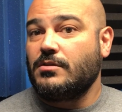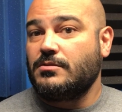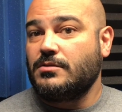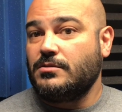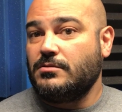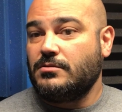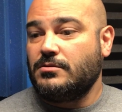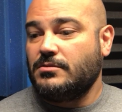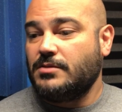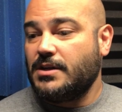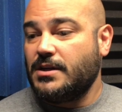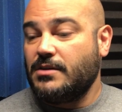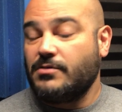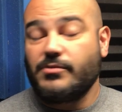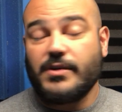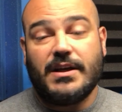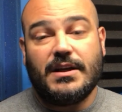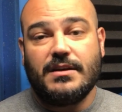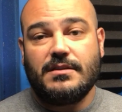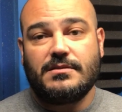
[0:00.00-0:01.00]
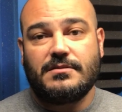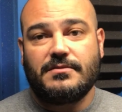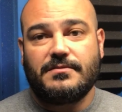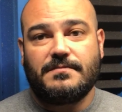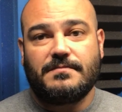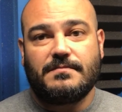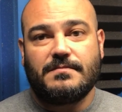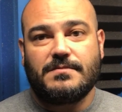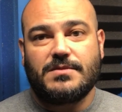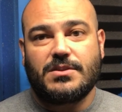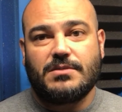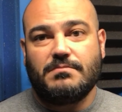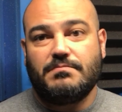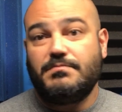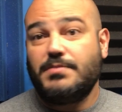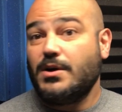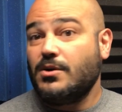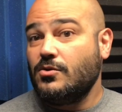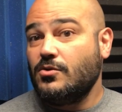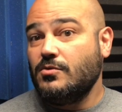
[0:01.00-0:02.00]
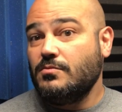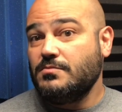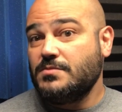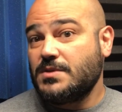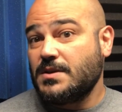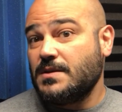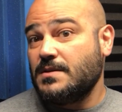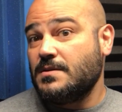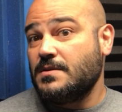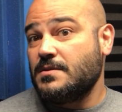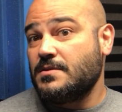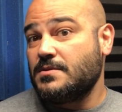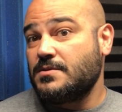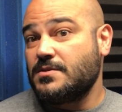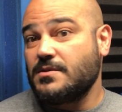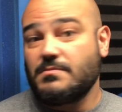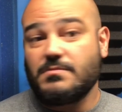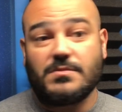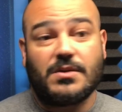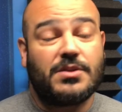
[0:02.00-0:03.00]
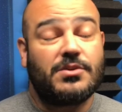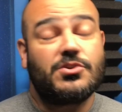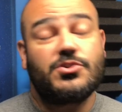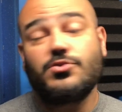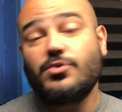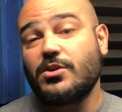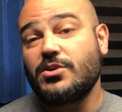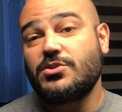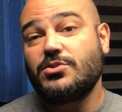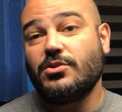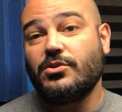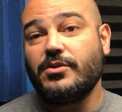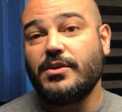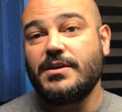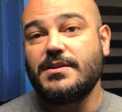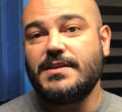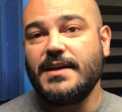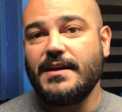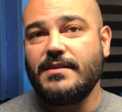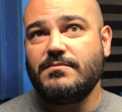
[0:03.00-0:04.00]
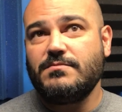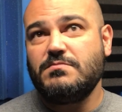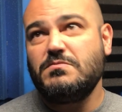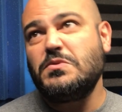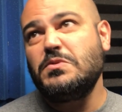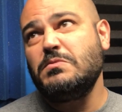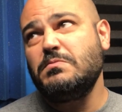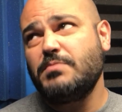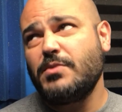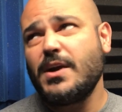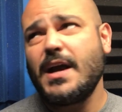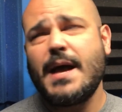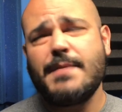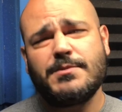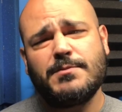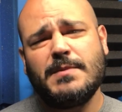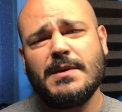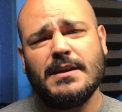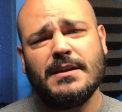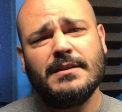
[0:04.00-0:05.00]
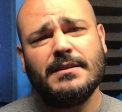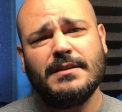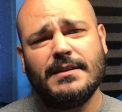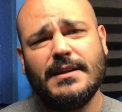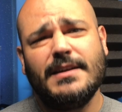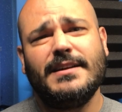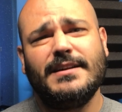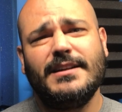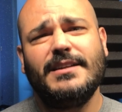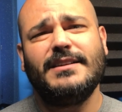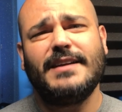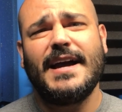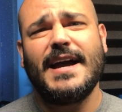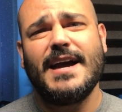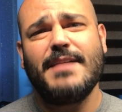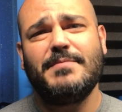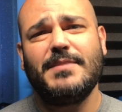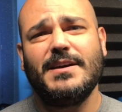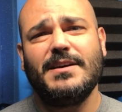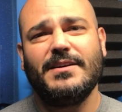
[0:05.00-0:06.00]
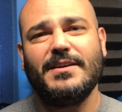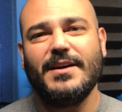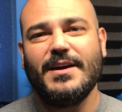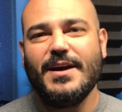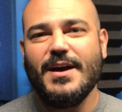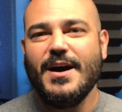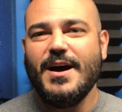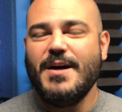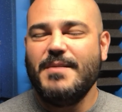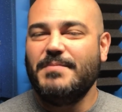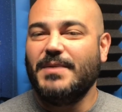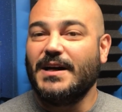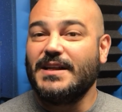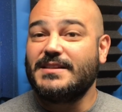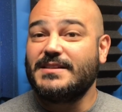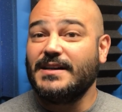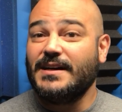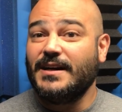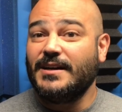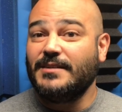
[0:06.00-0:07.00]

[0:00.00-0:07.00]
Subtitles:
little readings of some poems and some other short stories that will perhaps be a little happier. But